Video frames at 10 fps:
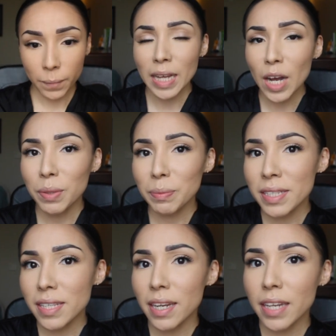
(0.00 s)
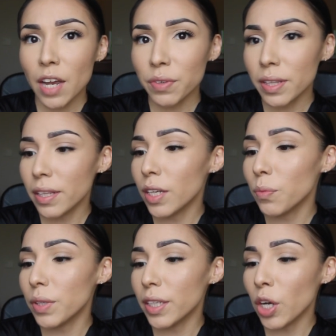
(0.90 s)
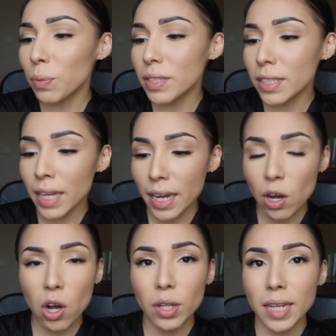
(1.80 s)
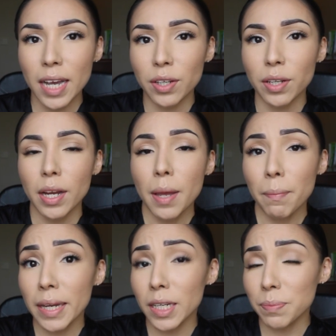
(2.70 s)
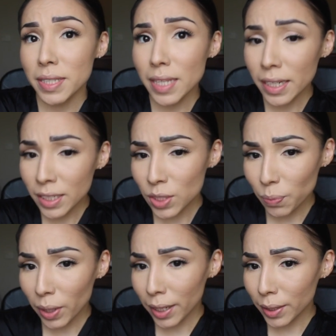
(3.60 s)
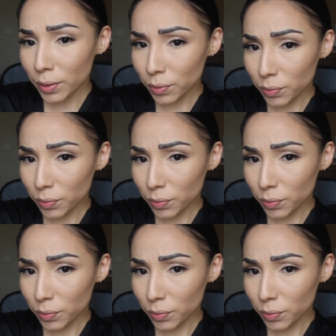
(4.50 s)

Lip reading: Now I'm going to be setting everything with the Urban Decay All Nighter Makeup Setting Spray.